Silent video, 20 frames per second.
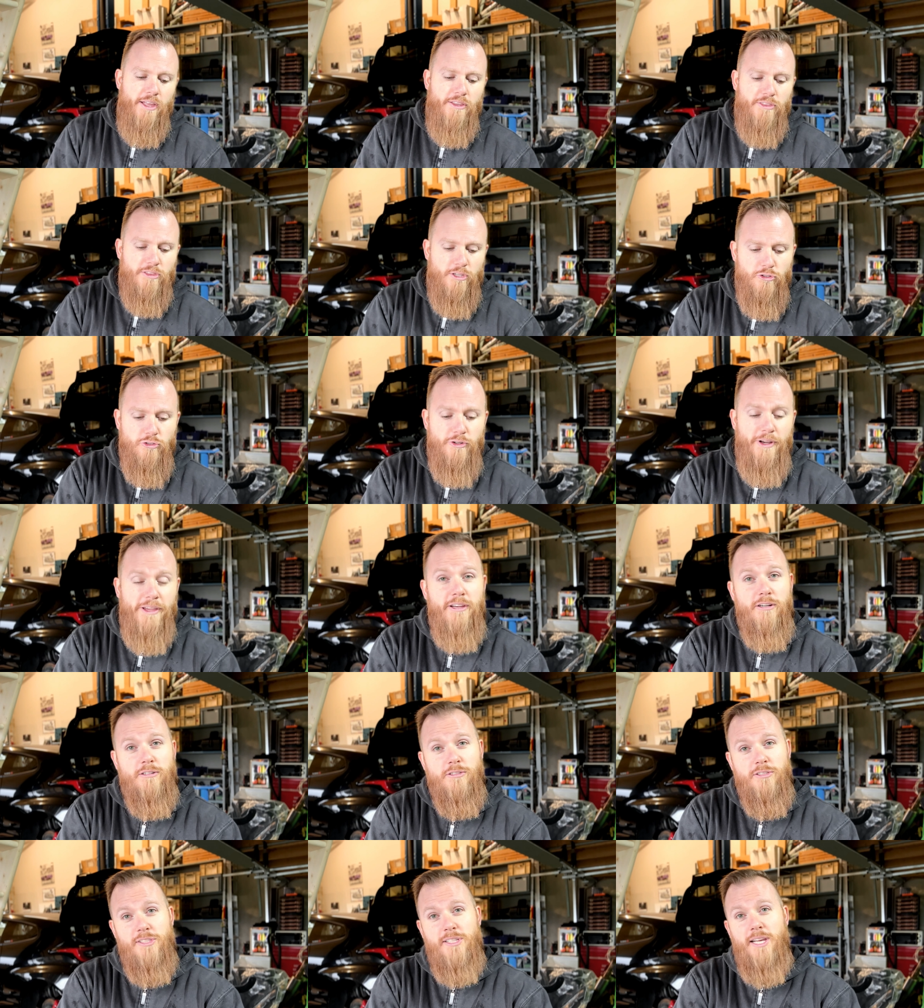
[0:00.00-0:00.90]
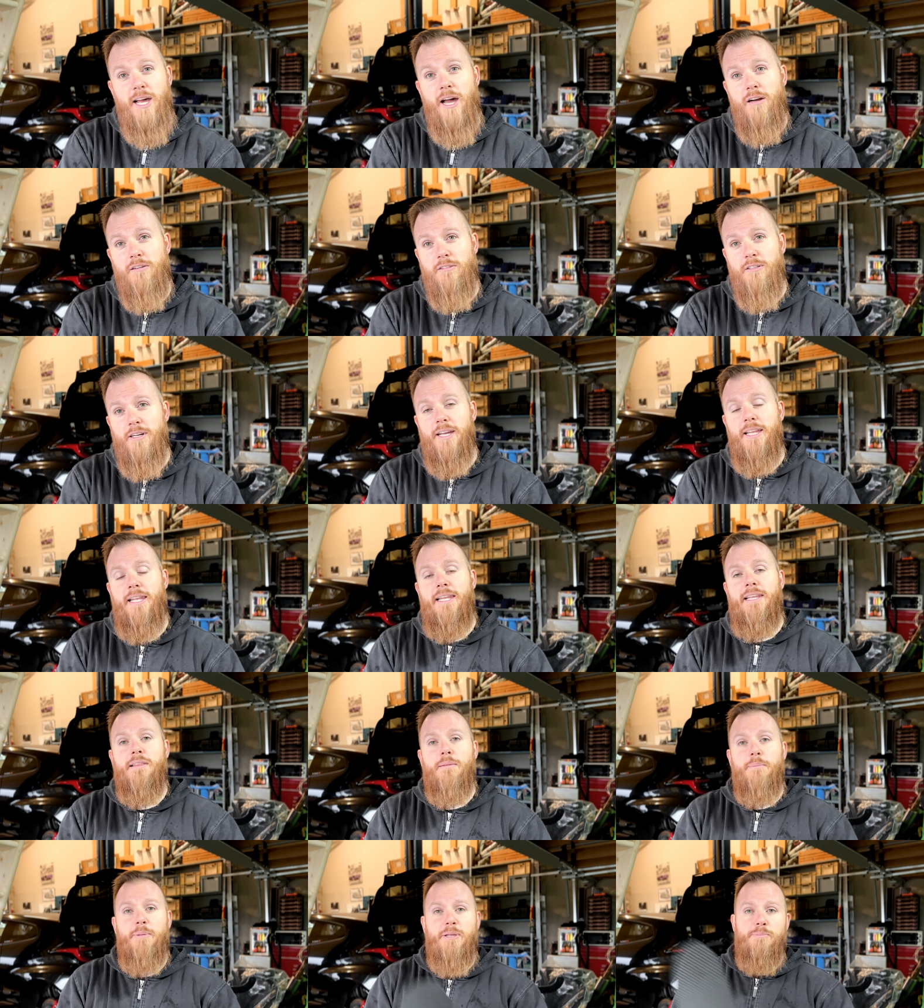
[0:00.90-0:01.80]
The rears are a
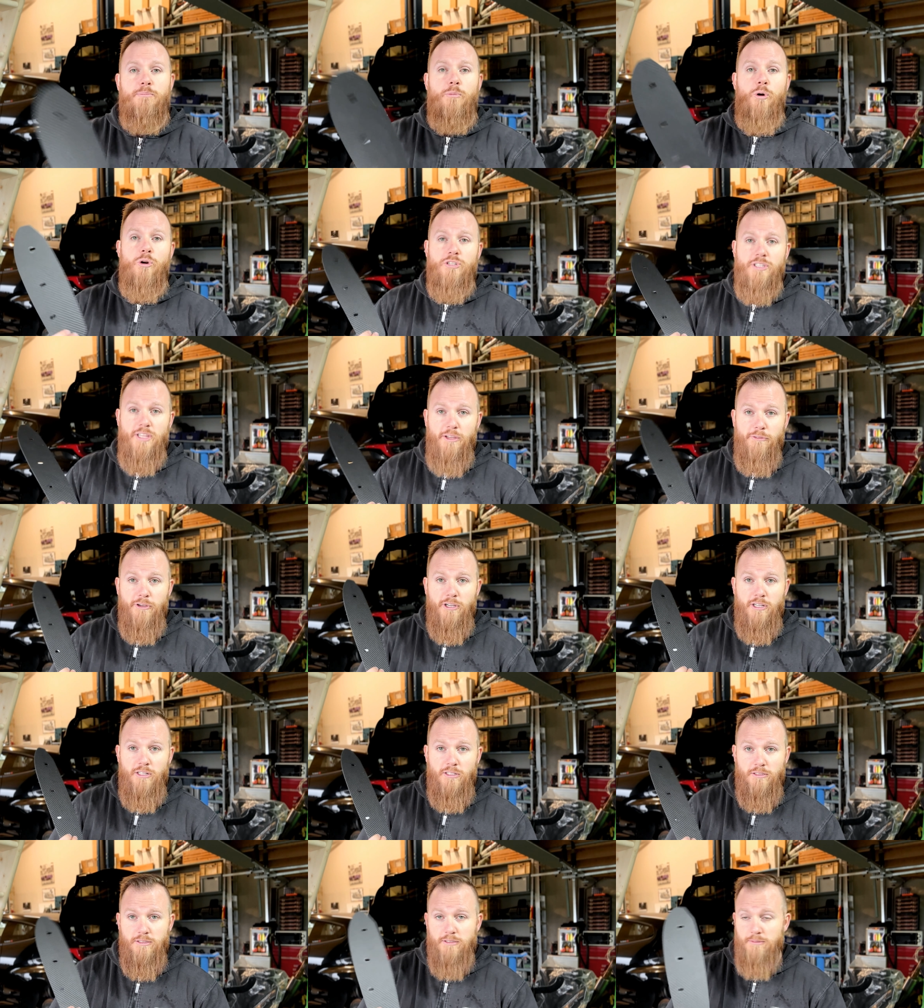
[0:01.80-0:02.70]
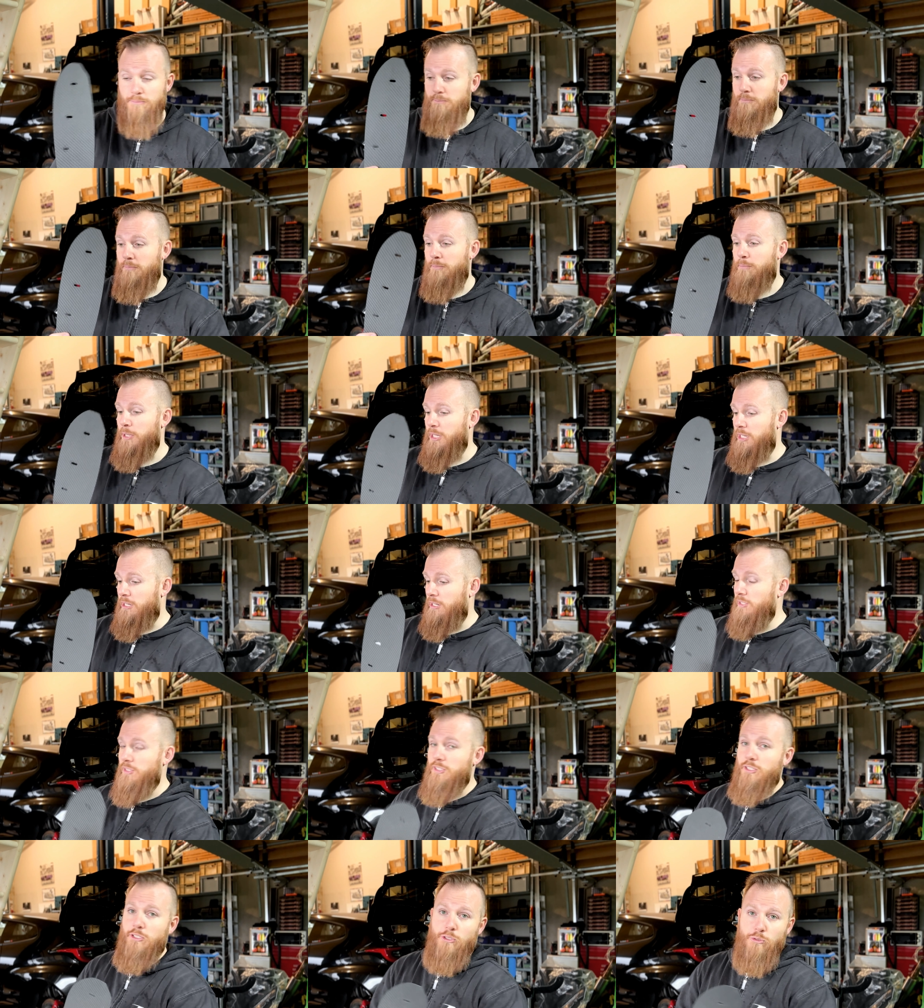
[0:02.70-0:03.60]
little bit more difficult
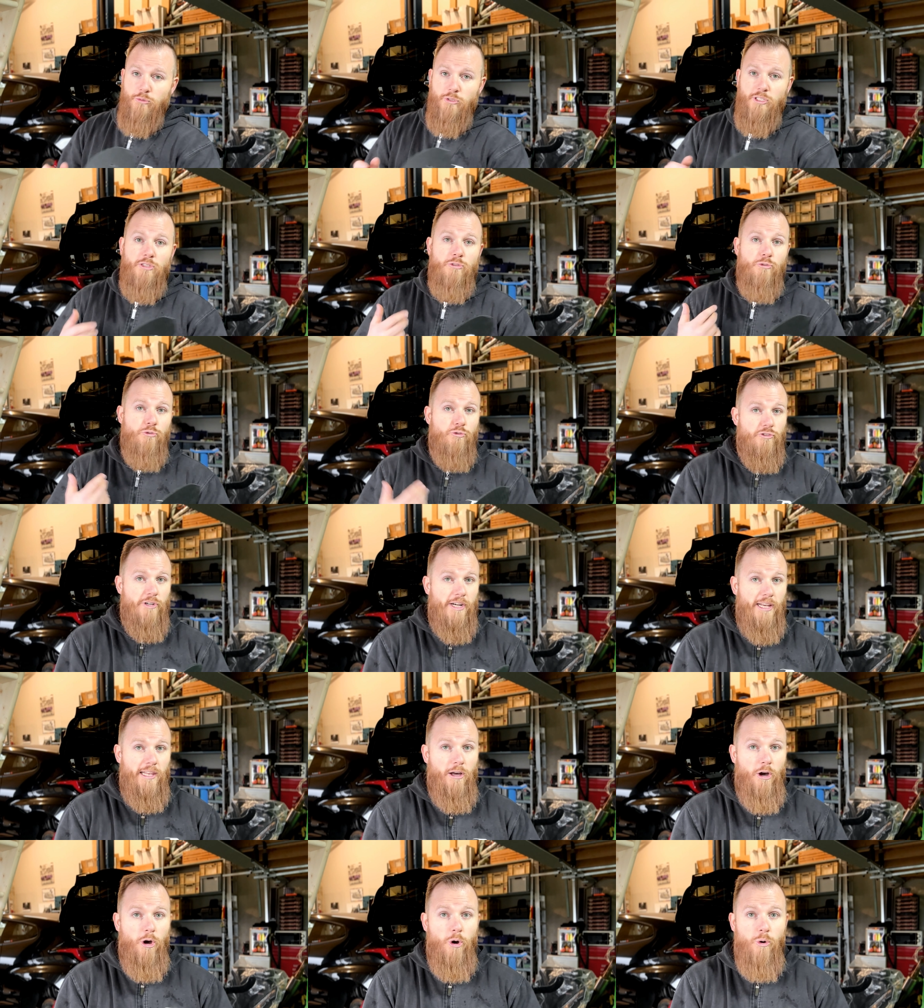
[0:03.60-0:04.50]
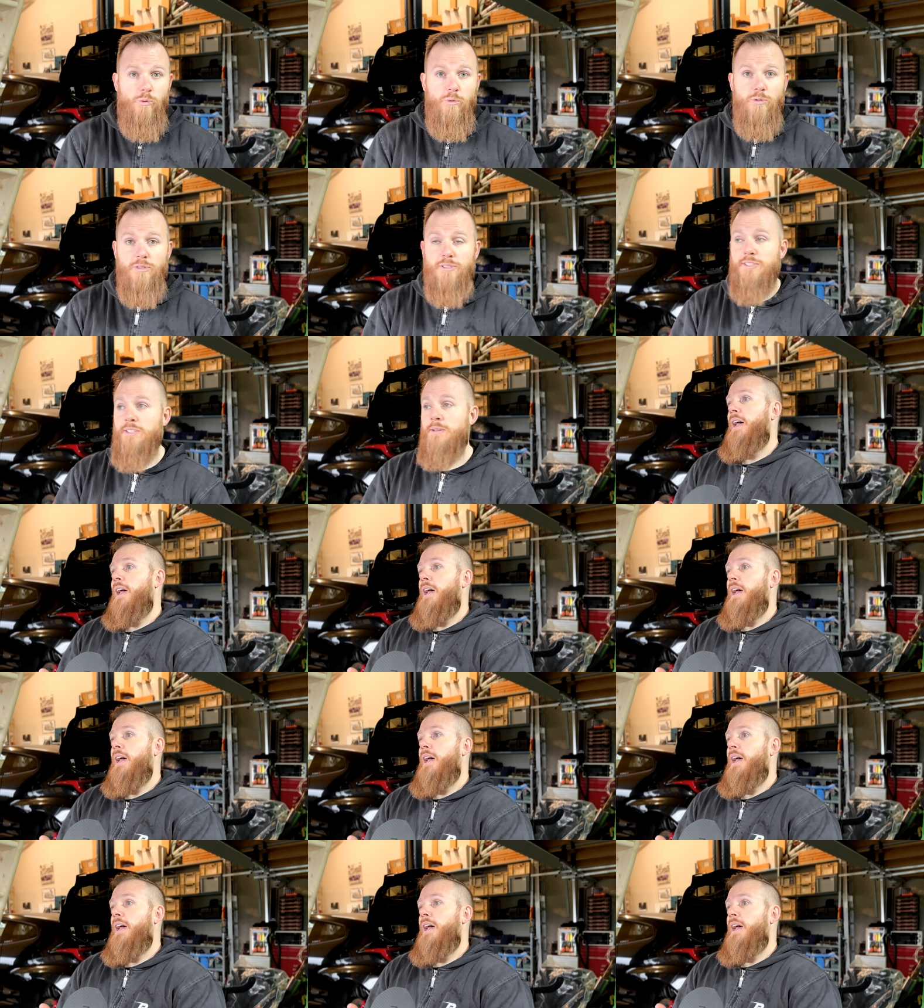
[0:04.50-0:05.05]
because you need to drill holes,